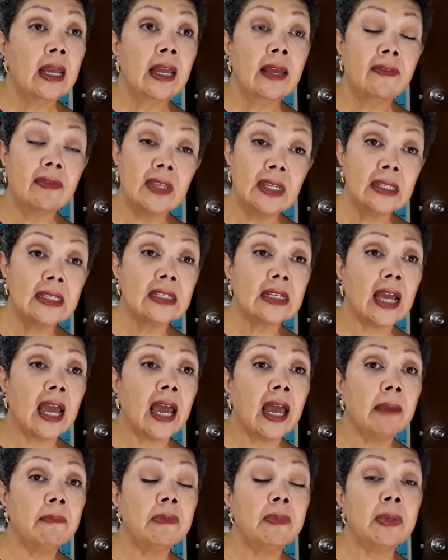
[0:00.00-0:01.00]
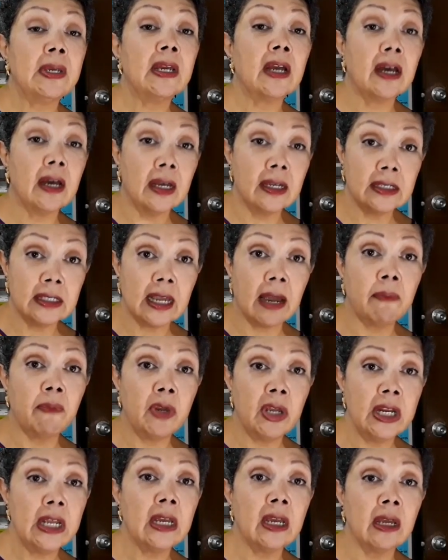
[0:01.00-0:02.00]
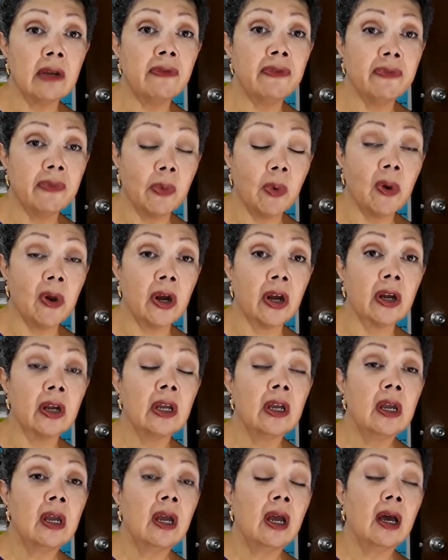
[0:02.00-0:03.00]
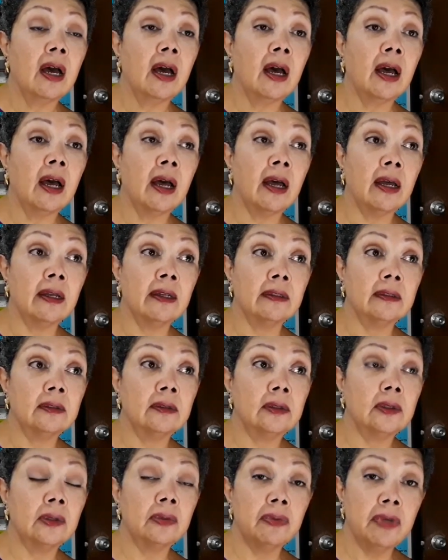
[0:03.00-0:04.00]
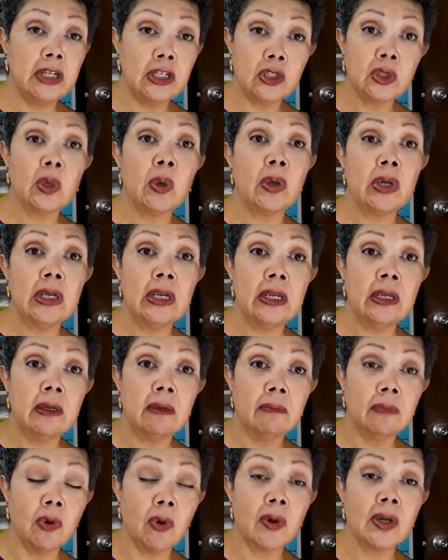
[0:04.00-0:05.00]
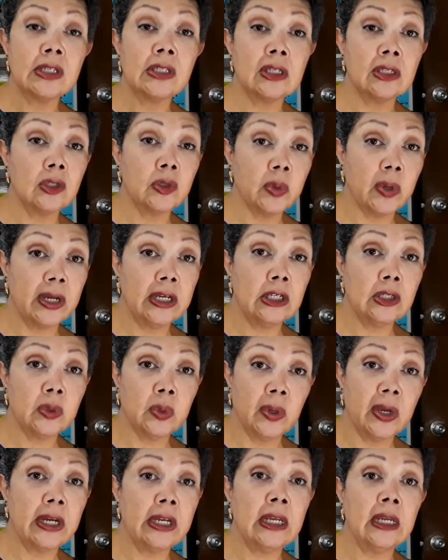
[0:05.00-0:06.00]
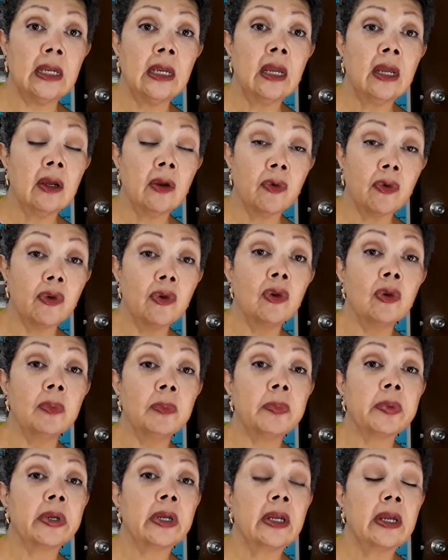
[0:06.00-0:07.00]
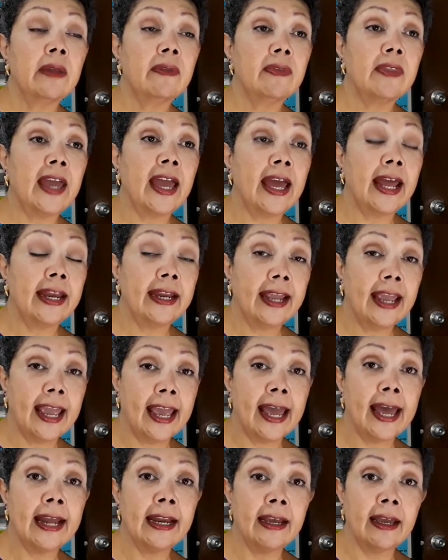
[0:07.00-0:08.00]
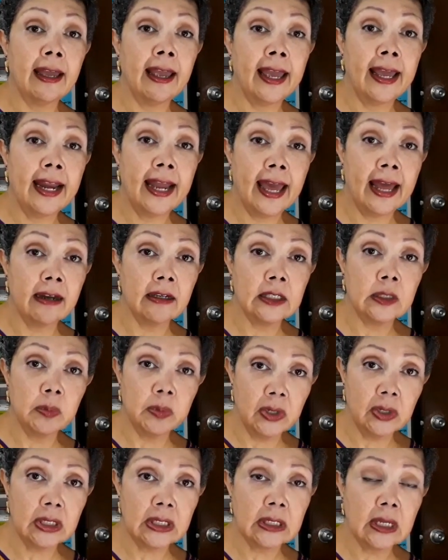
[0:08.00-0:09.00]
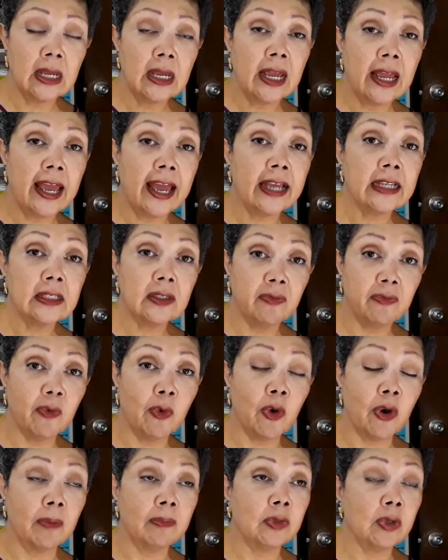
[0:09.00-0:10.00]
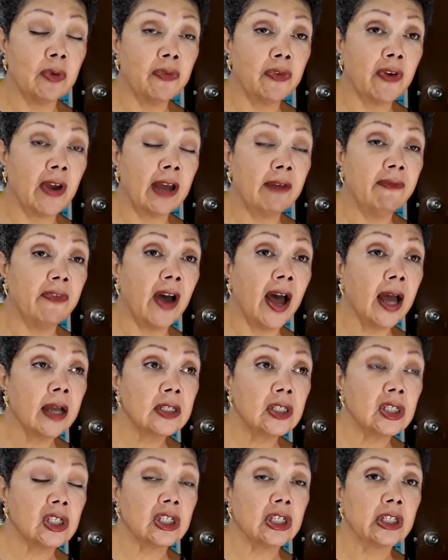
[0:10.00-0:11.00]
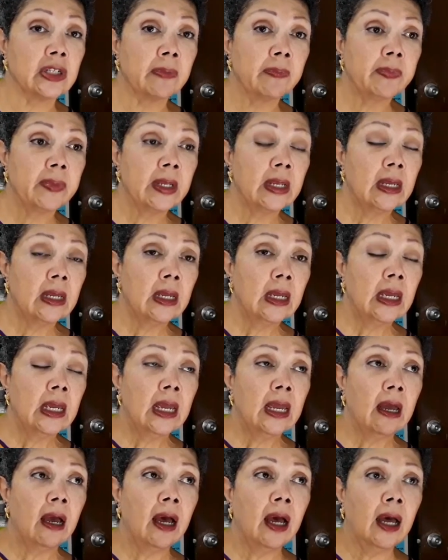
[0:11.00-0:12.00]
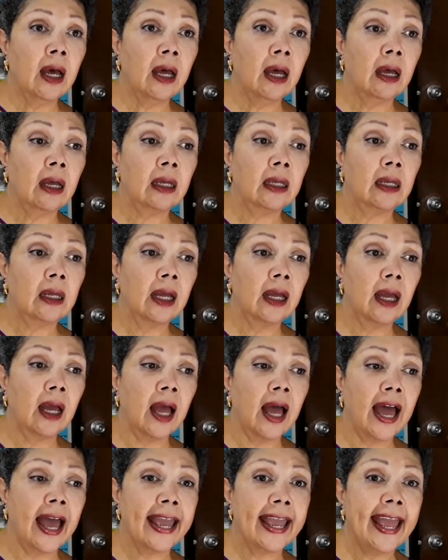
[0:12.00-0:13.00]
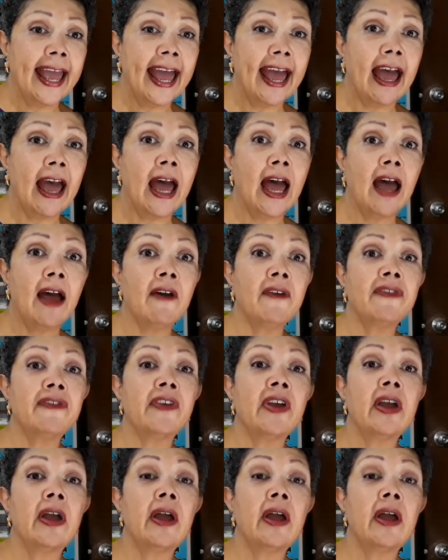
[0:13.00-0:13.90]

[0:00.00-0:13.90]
This time, because I'm reading it for the Read Toni Morrison 2020 group that Hannah at Hannah's Books has formed over on Voxer, I have